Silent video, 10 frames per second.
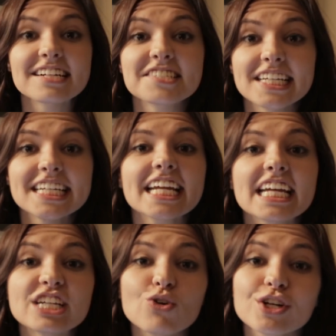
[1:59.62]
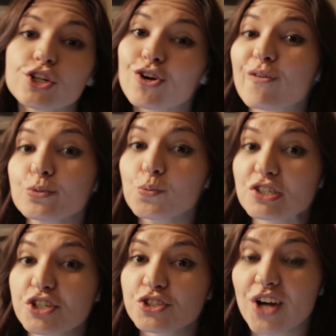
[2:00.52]
Next thing, ignore your girlfriend
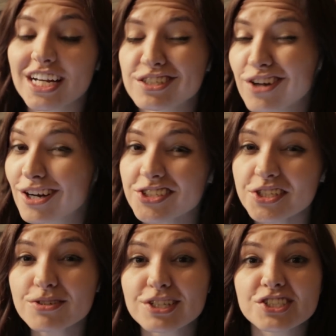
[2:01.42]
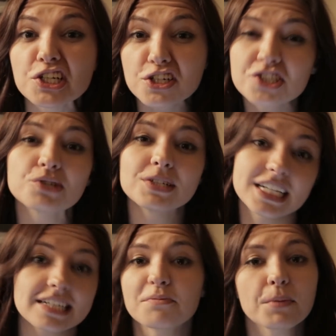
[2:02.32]
while she's trying to talk to you because you're too
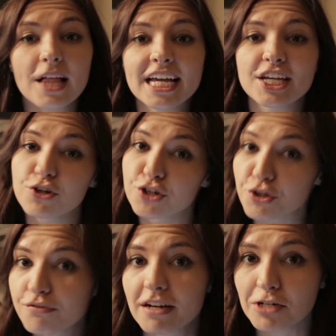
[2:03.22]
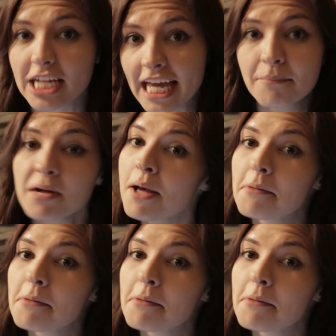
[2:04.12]
addicted playing your new favorite game,